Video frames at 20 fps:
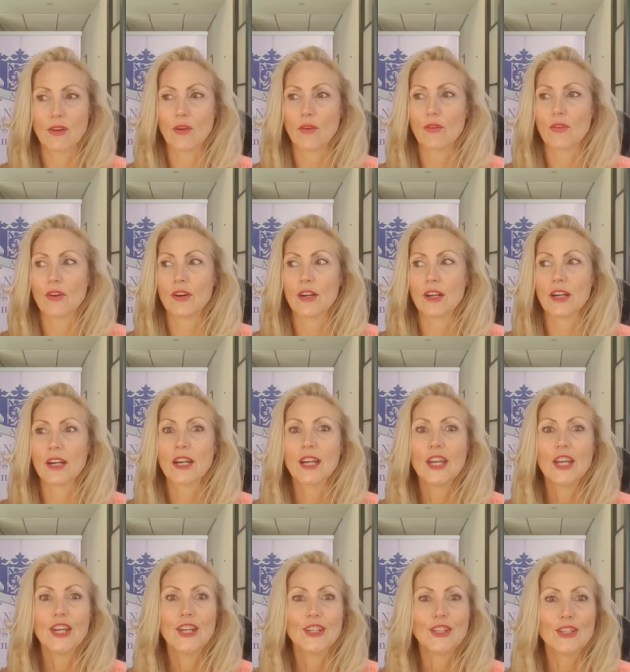or
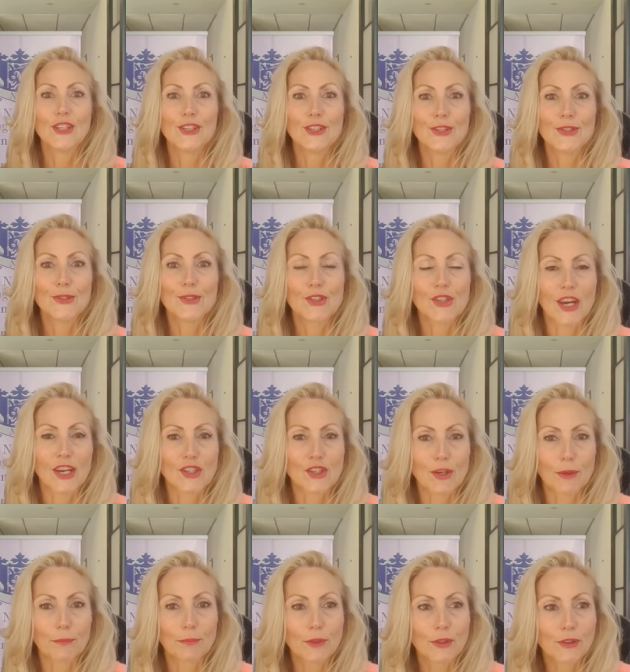you change
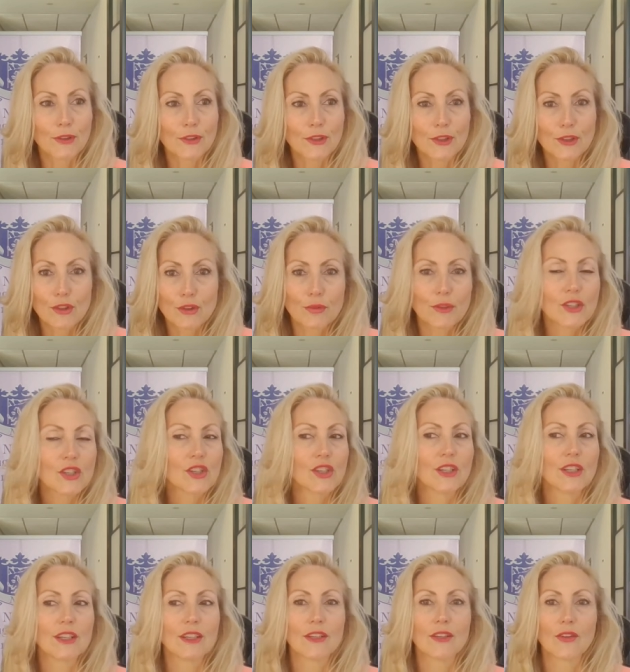up your
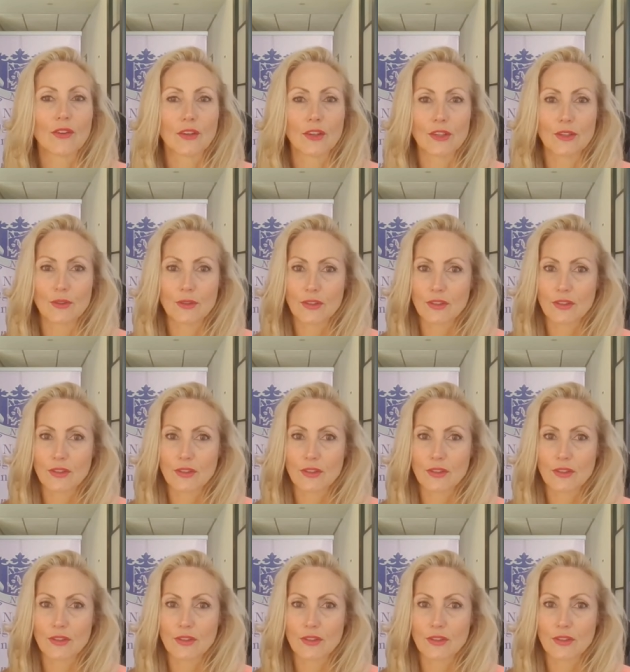nutrition, or you